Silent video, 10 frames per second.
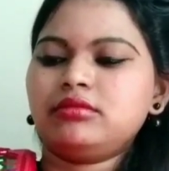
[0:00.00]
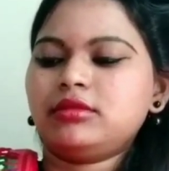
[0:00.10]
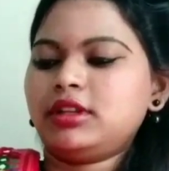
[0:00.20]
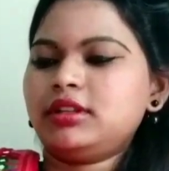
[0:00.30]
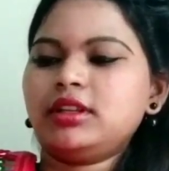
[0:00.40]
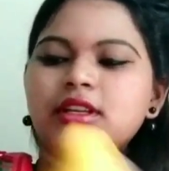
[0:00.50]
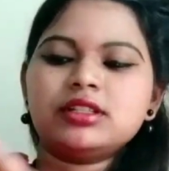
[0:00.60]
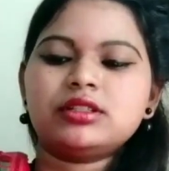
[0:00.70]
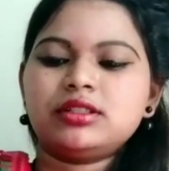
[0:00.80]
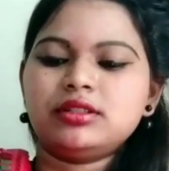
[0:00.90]
anything
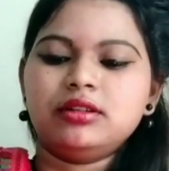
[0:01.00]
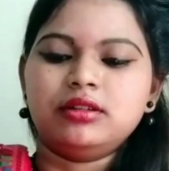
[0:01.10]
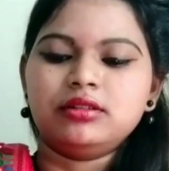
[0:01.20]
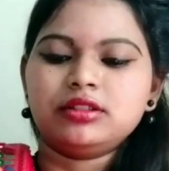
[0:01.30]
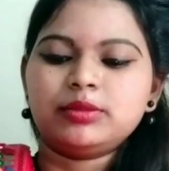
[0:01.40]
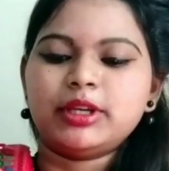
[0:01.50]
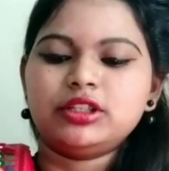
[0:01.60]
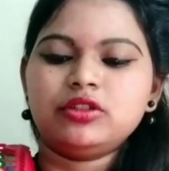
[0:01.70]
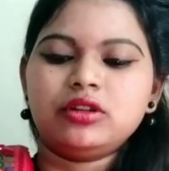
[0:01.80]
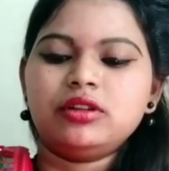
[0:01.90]
is
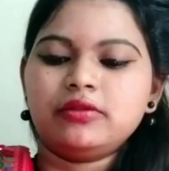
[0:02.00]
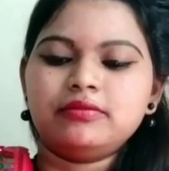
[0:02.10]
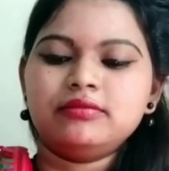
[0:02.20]
special or